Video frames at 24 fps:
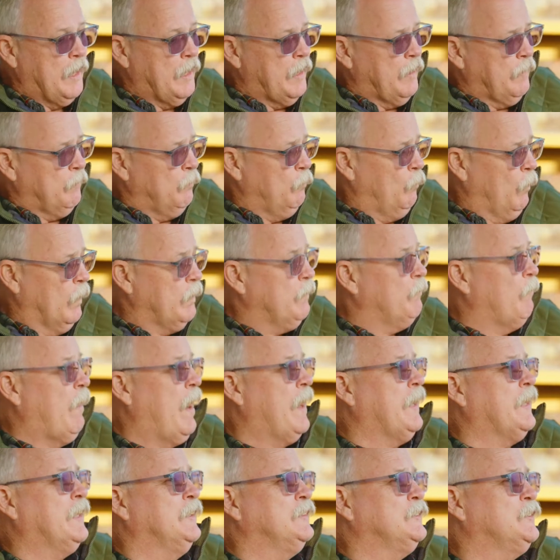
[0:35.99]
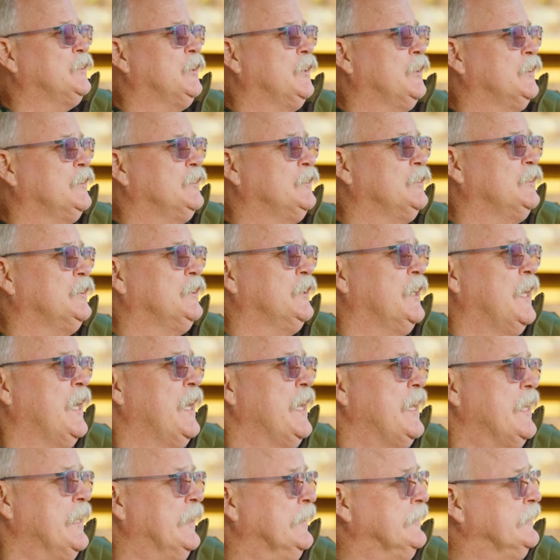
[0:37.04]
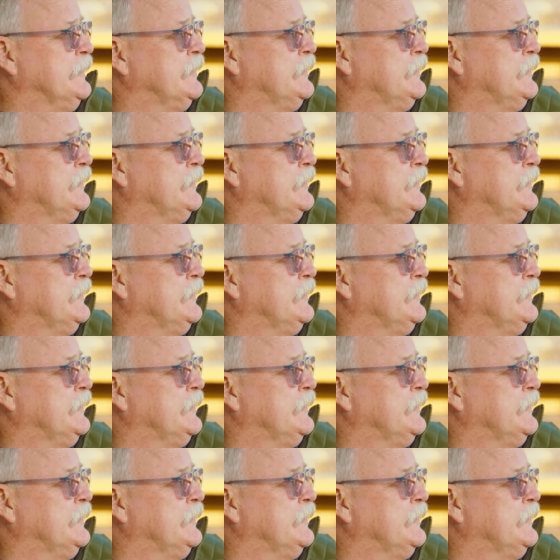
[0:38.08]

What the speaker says: One of my concerns is